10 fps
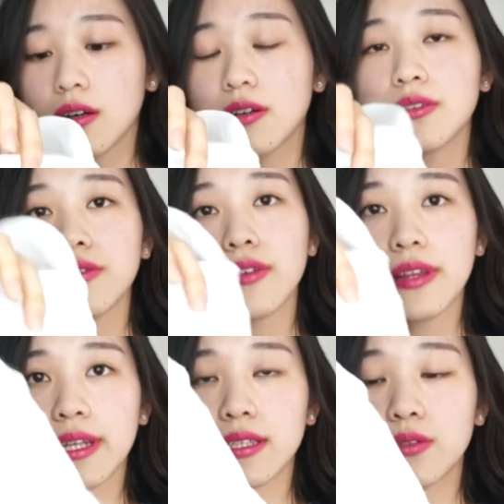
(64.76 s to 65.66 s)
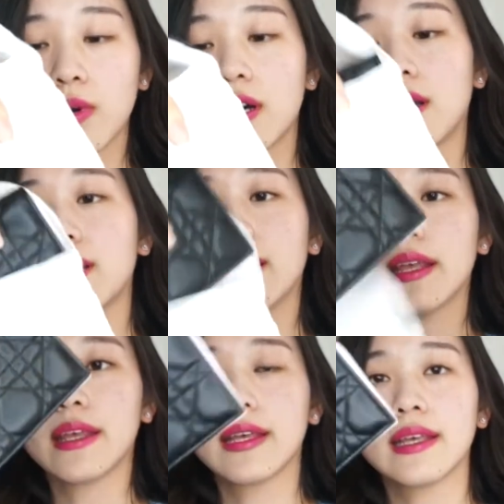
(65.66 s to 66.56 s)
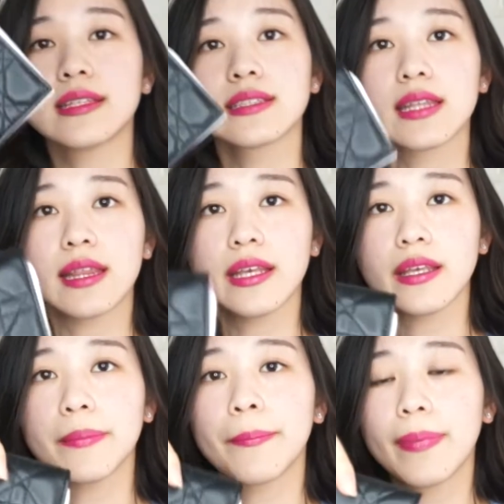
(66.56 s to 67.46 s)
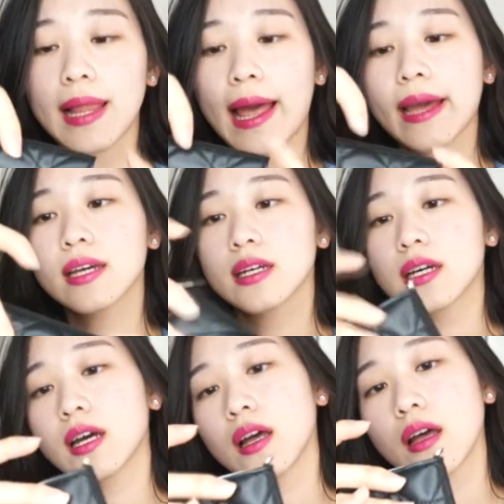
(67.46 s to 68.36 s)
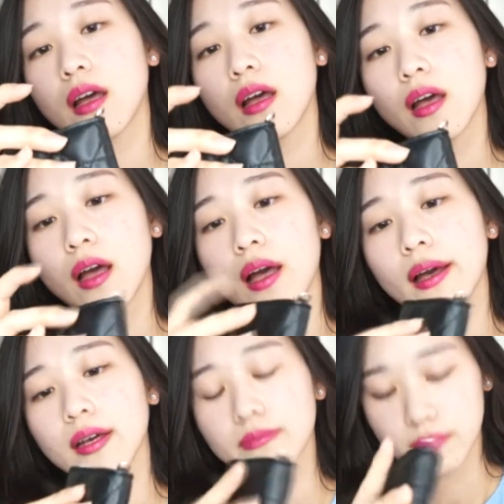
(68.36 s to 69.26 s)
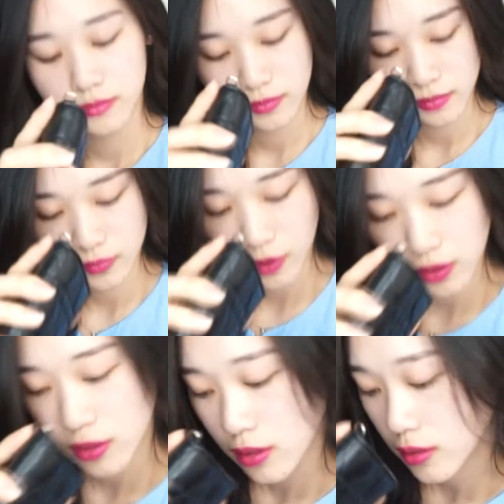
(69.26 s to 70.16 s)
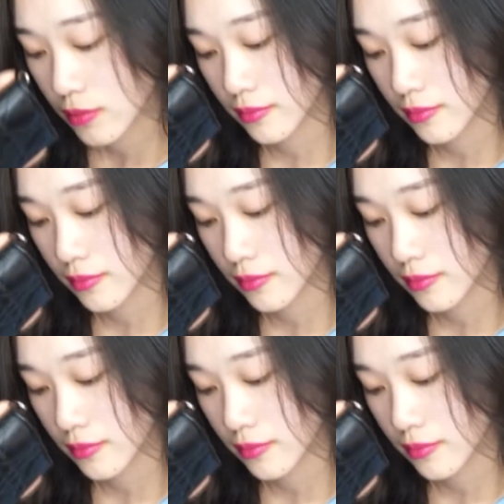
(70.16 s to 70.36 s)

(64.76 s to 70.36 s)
Oh, this one is the black. Hold on.